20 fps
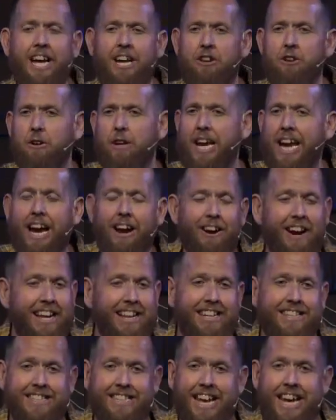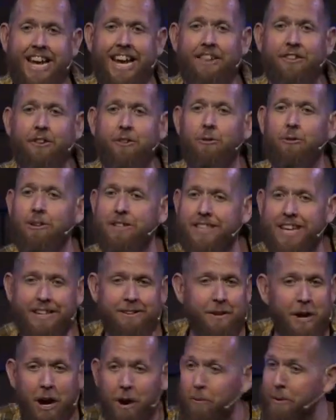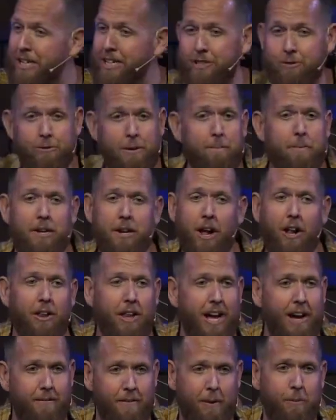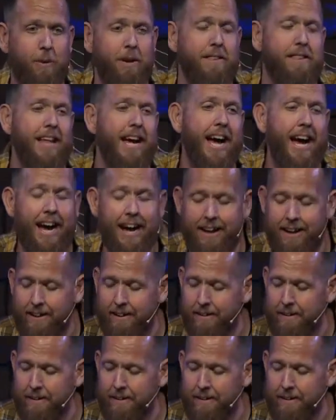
and you're carrying this thing, and the Lord's like, no, we just ripped it all off. I want that.